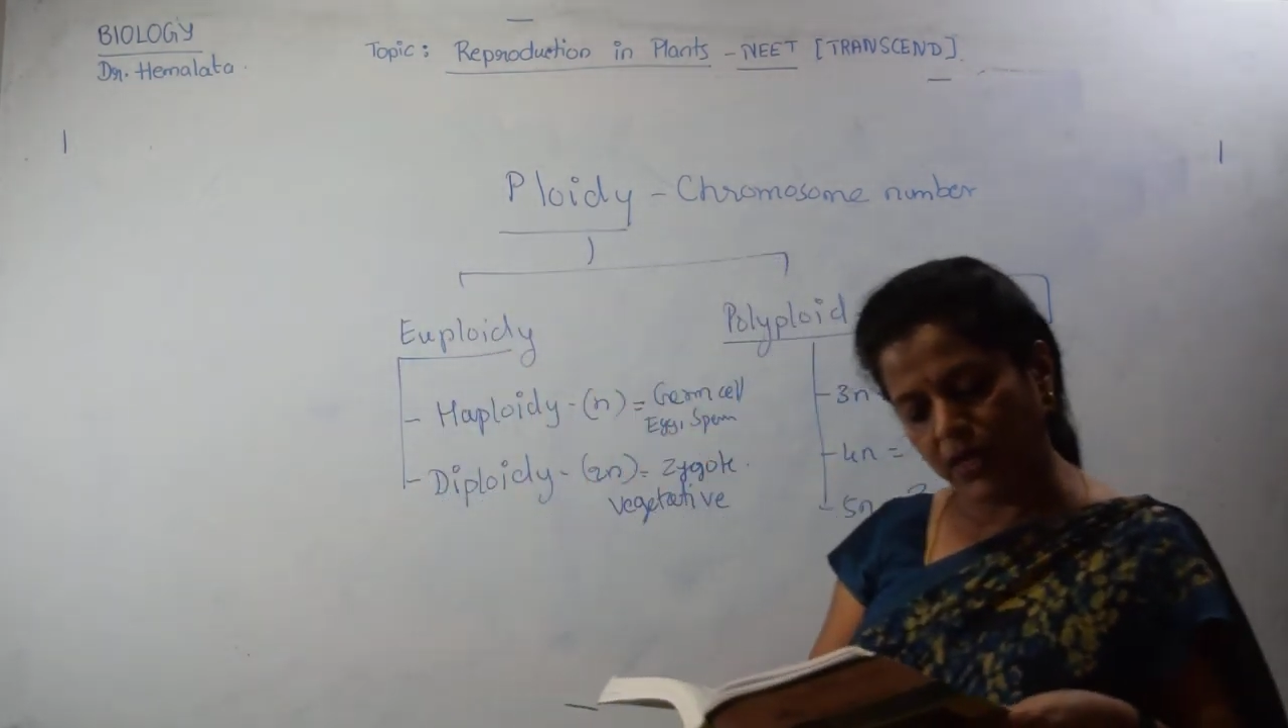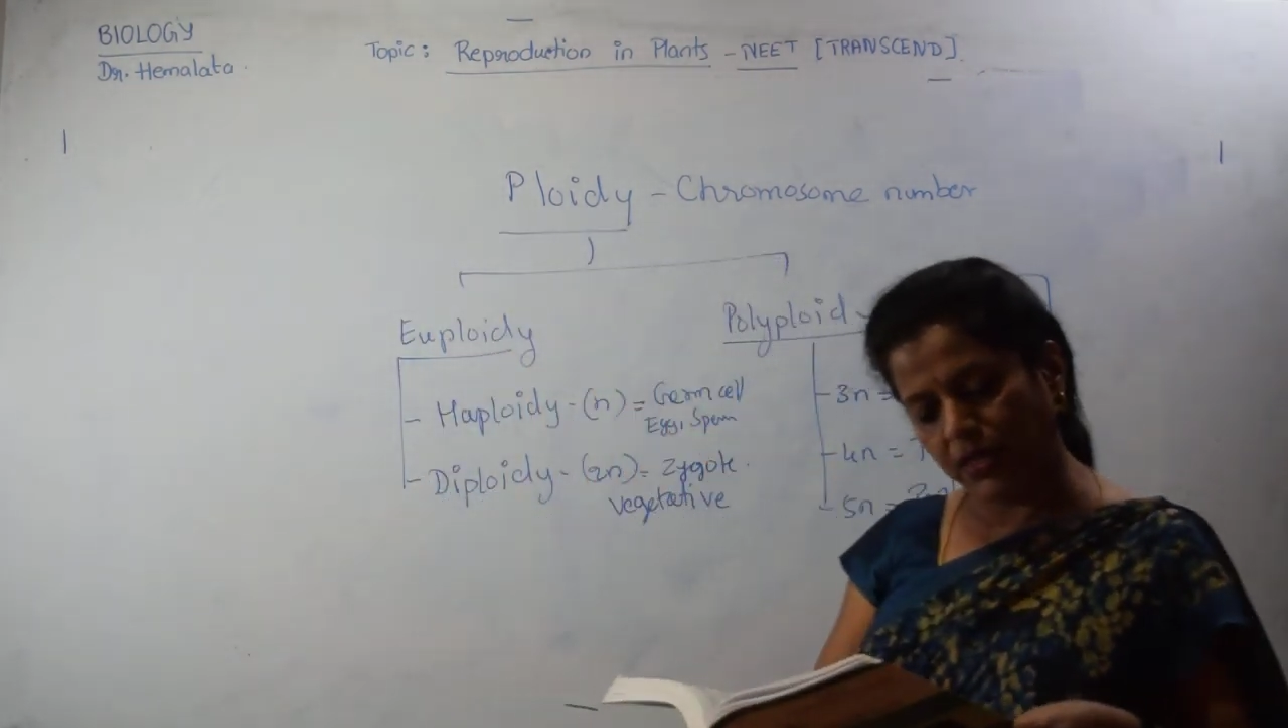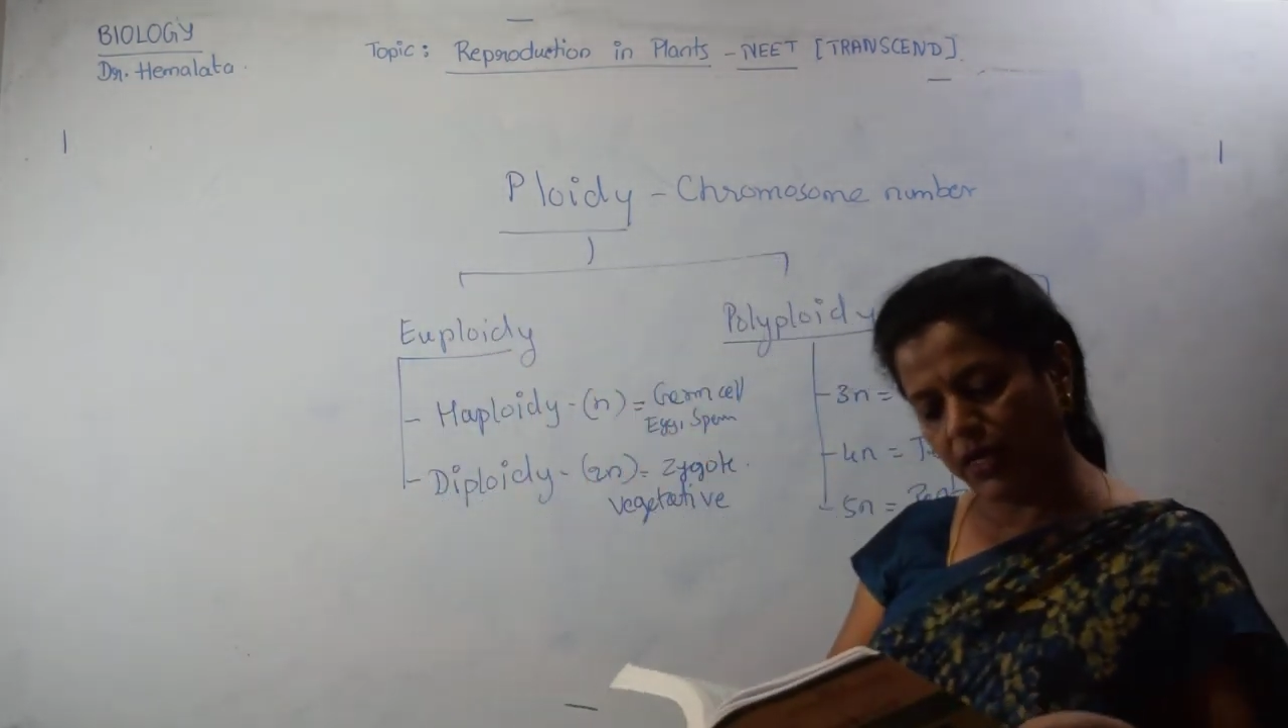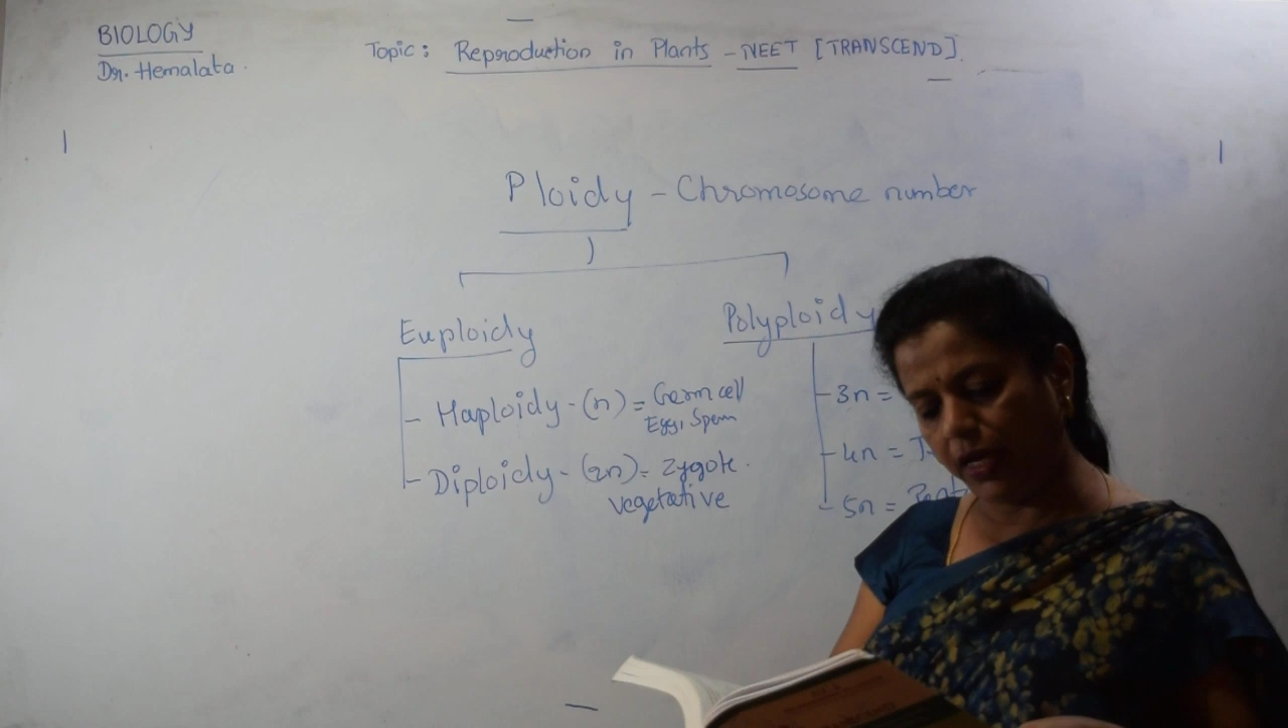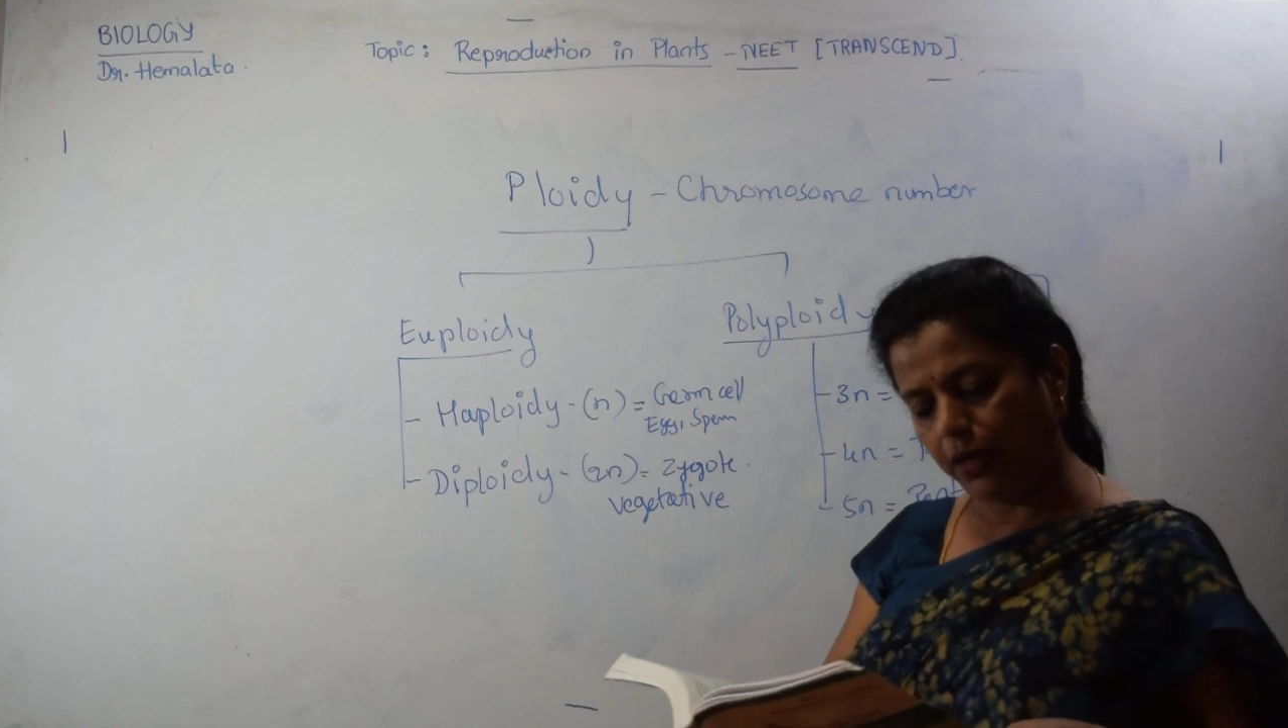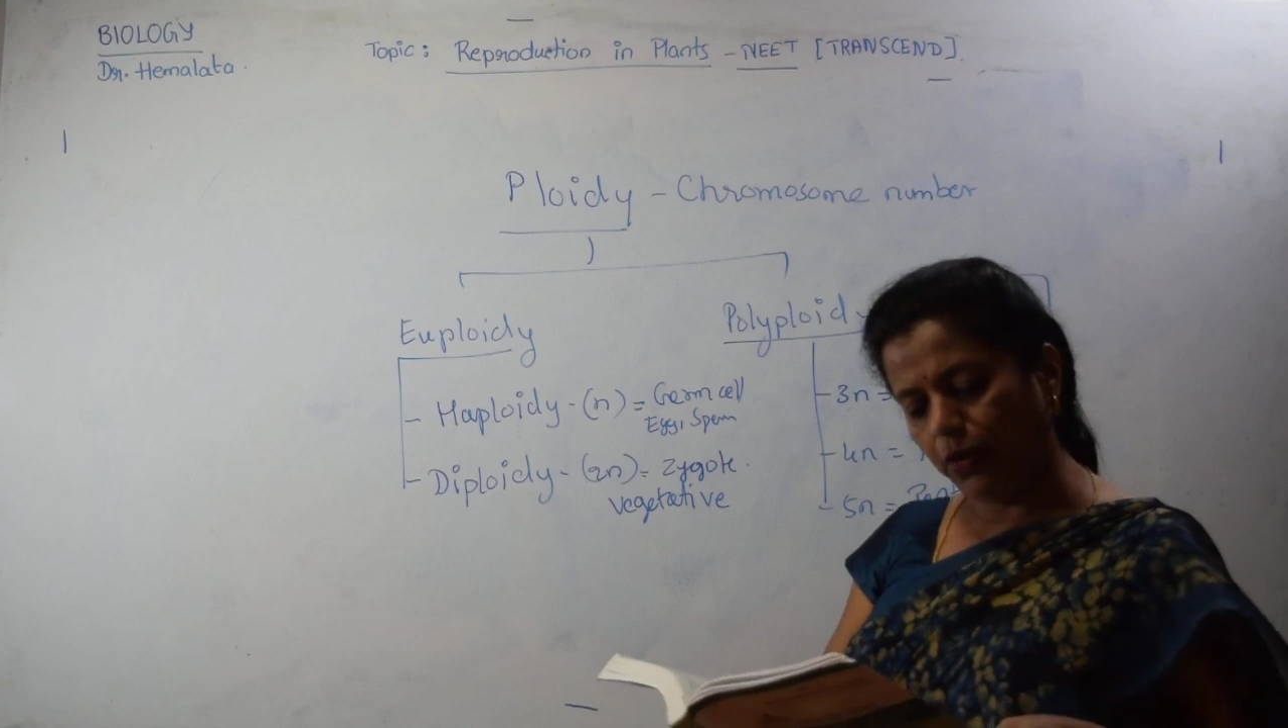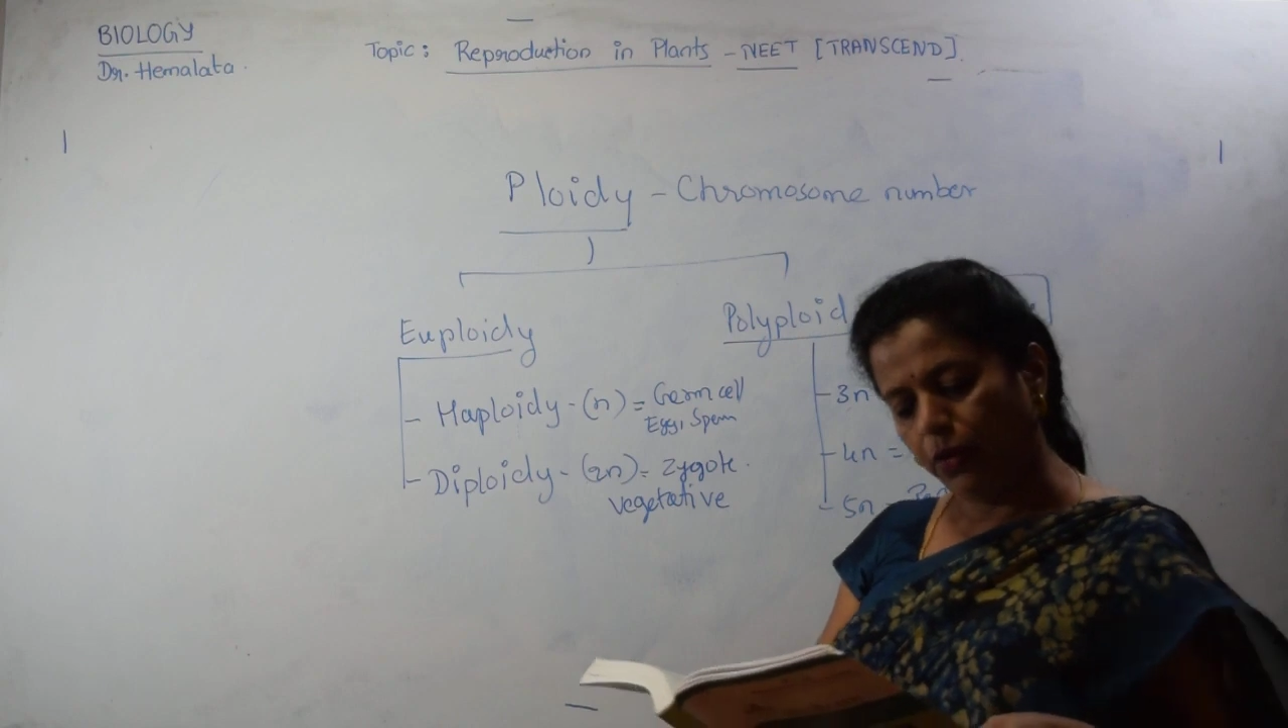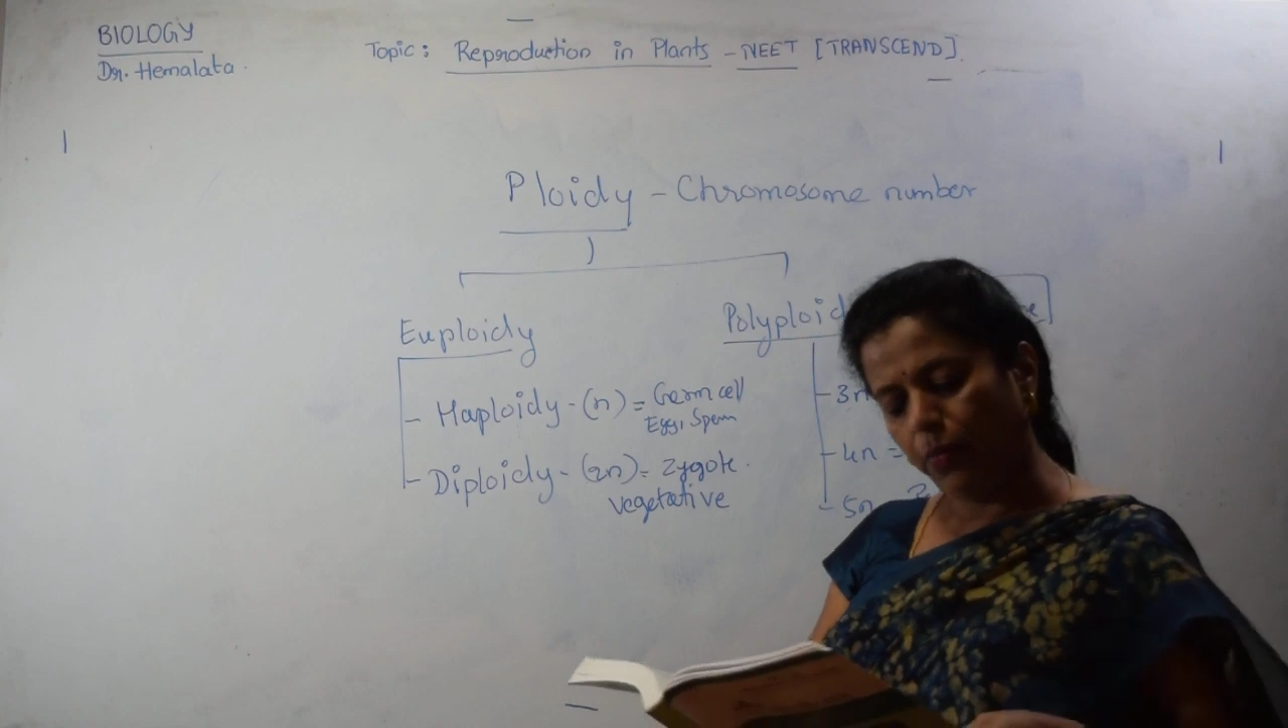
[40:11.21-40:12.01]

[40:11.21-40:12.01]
are saying